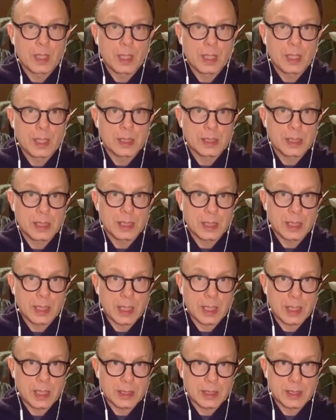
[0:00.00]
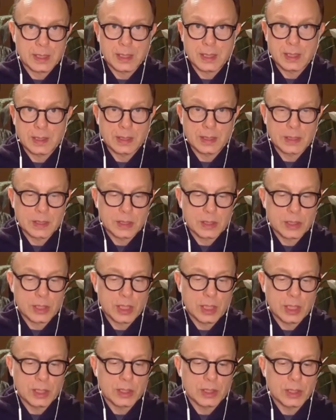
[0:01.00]
it's inconstant, it's
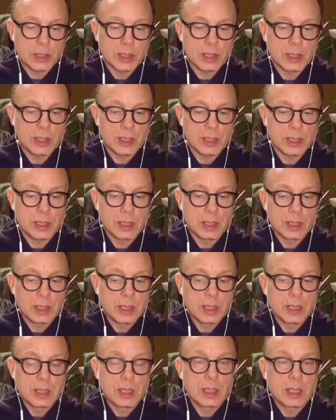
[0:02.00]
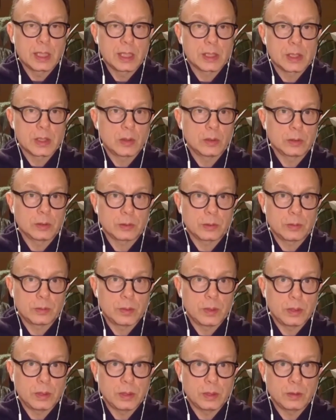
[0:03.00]
changing, it's
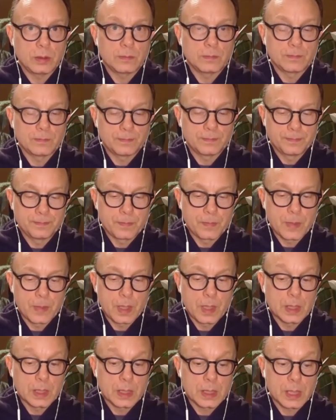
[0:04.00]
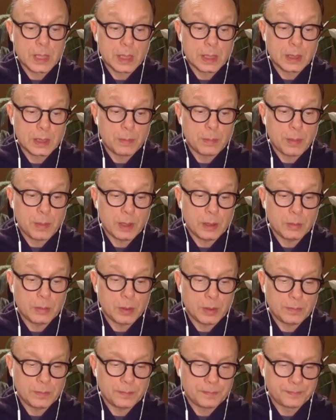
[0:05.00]
alterable. It's not
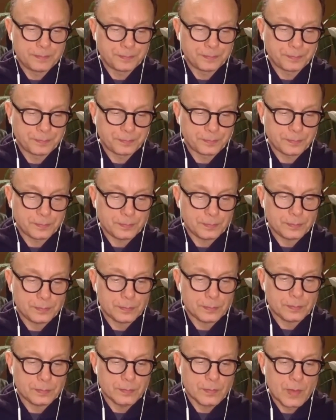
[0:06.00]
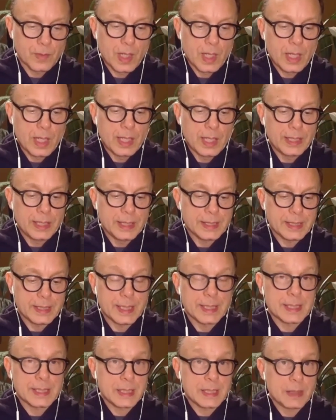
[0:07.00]
dependable. And he
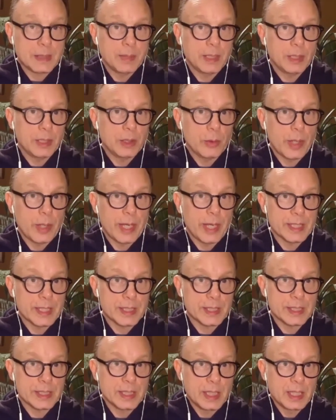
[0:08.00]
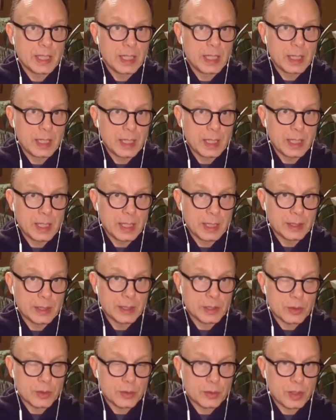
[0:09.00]
says, somebody who has a
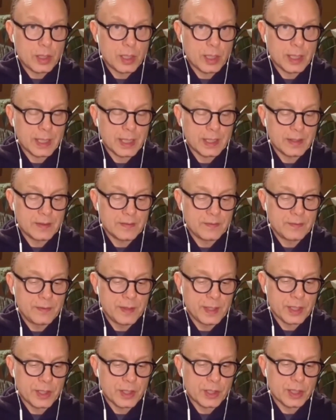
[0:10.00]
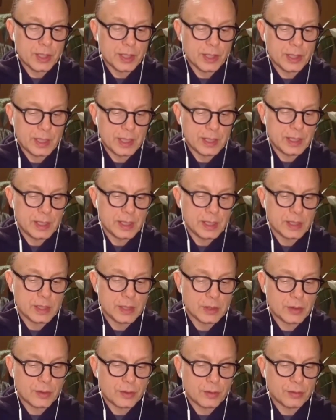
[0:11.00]
strong conviction that this
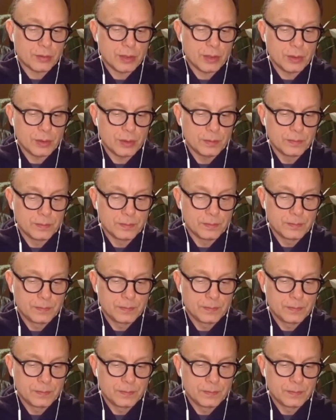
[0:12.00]
is true